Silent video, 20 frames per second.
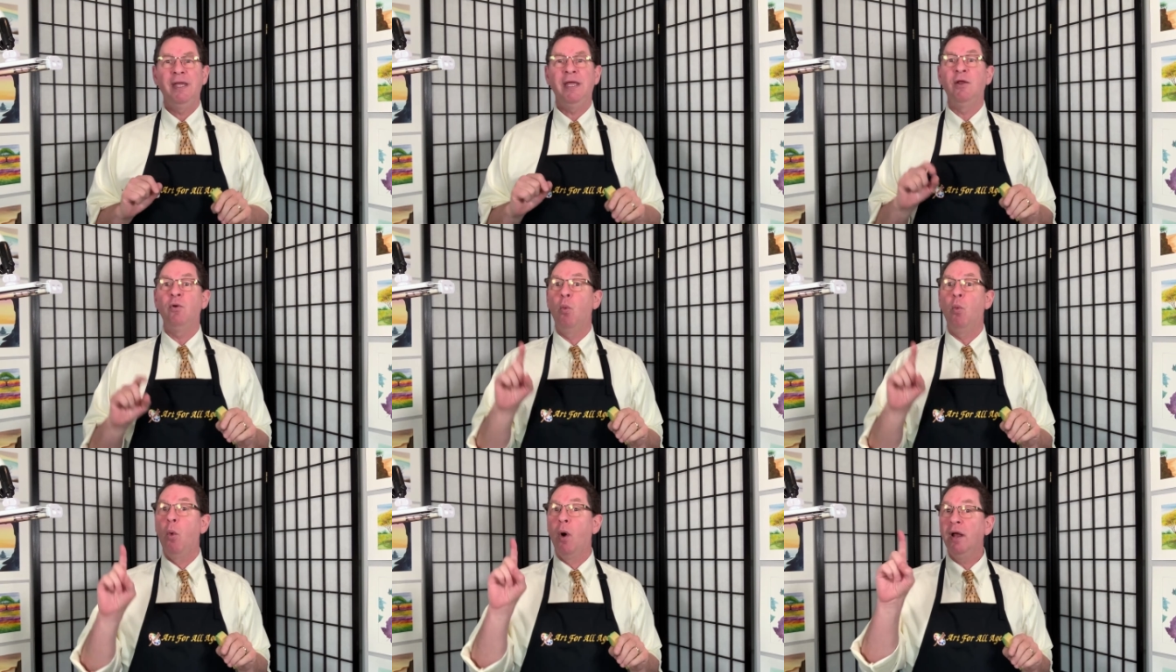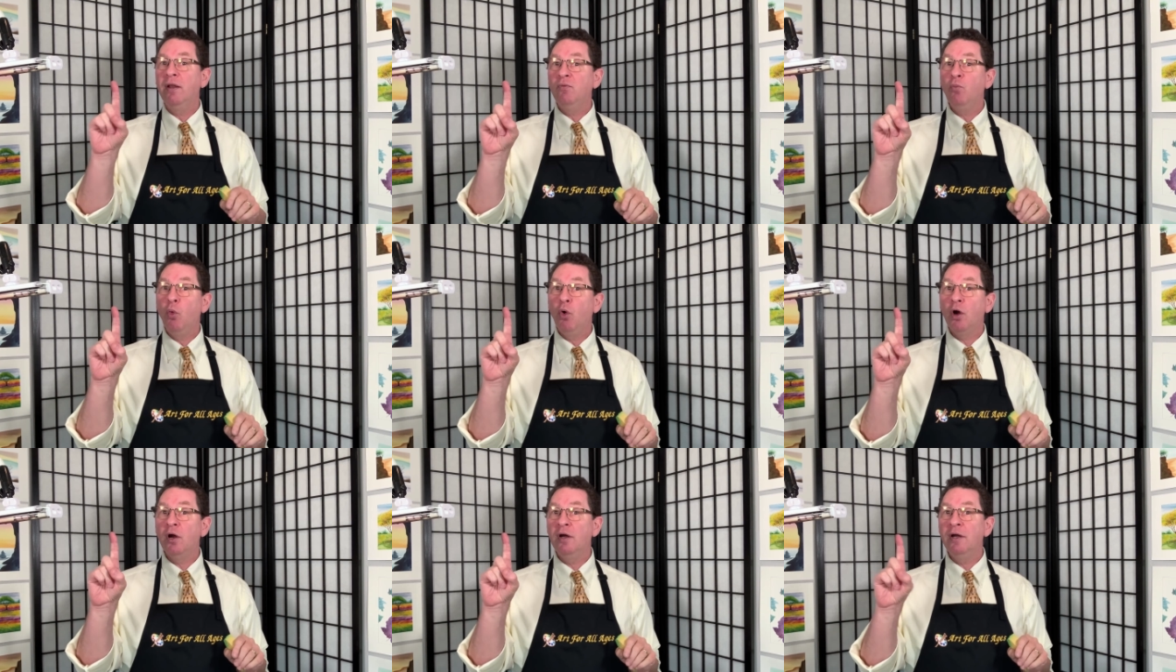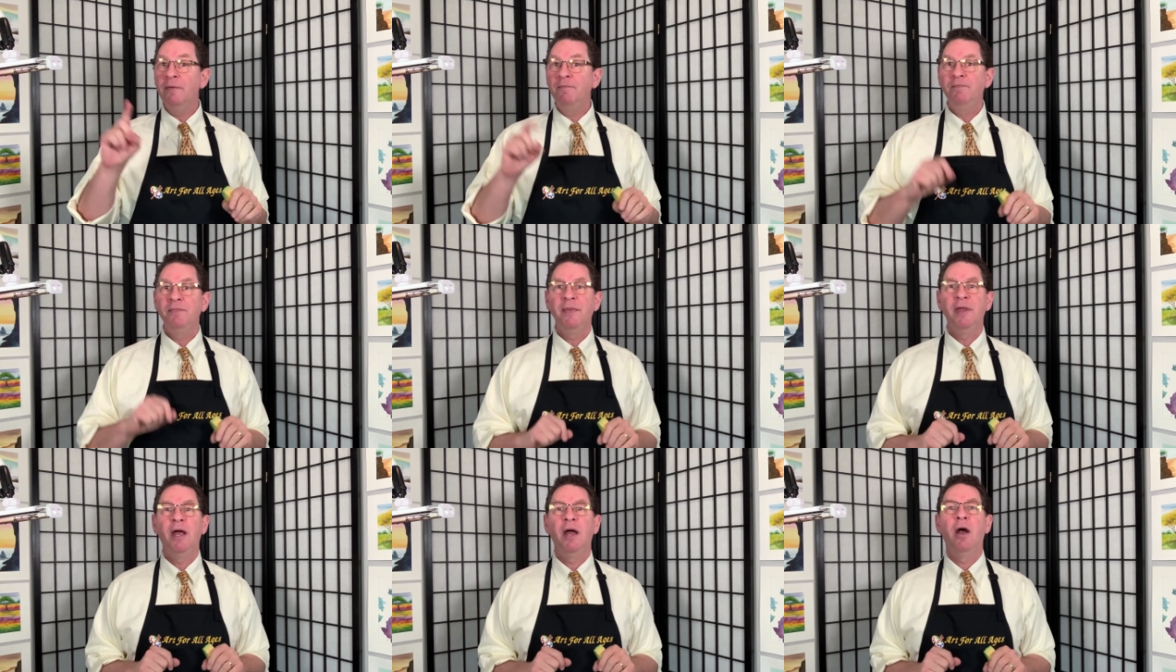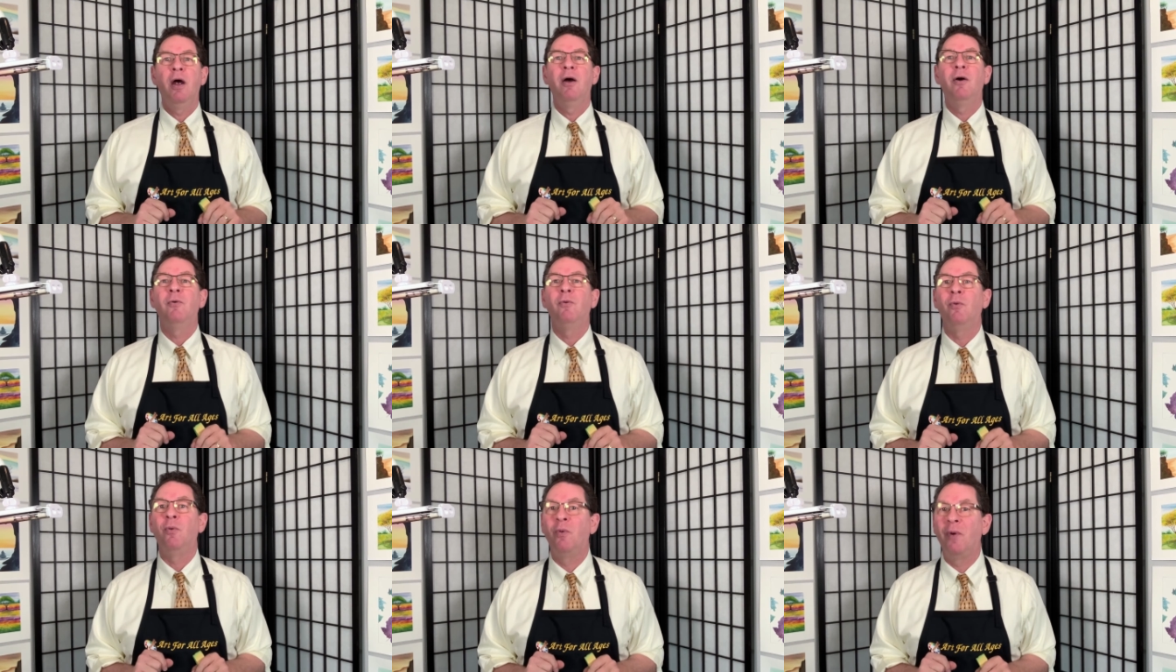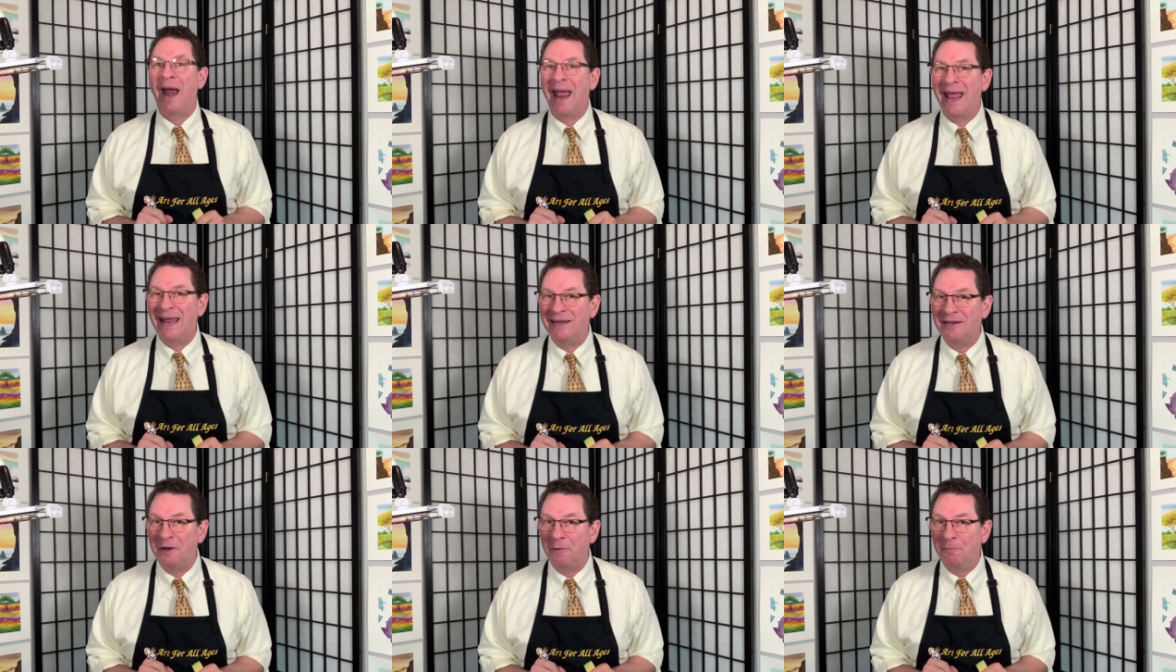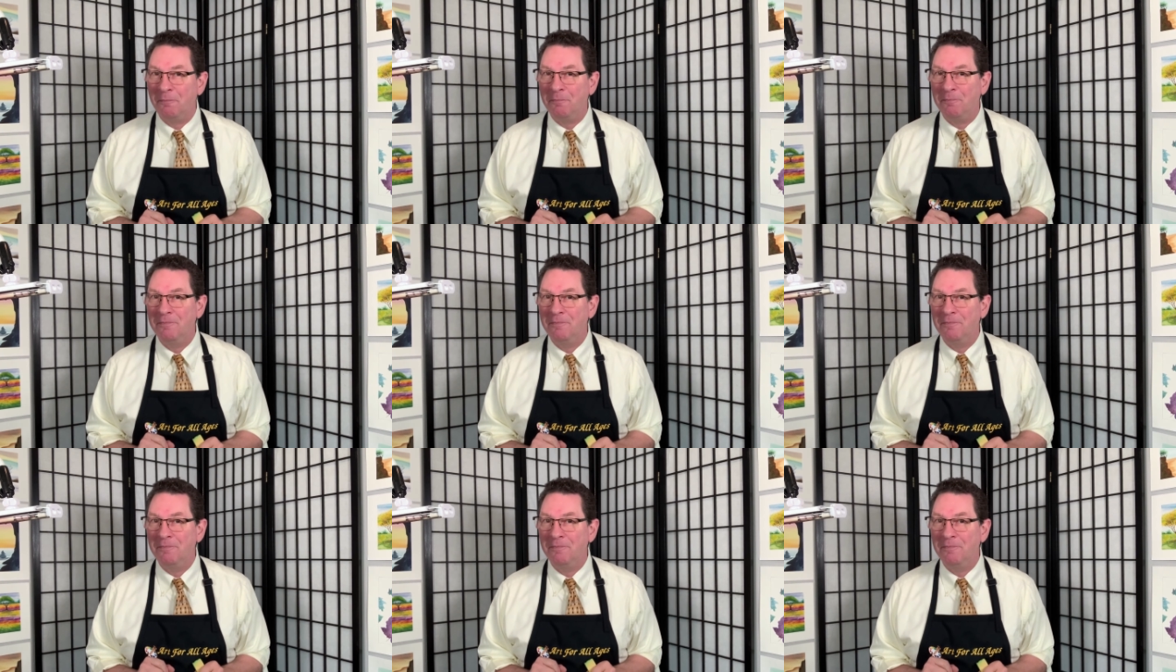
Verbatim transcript: In one word, random.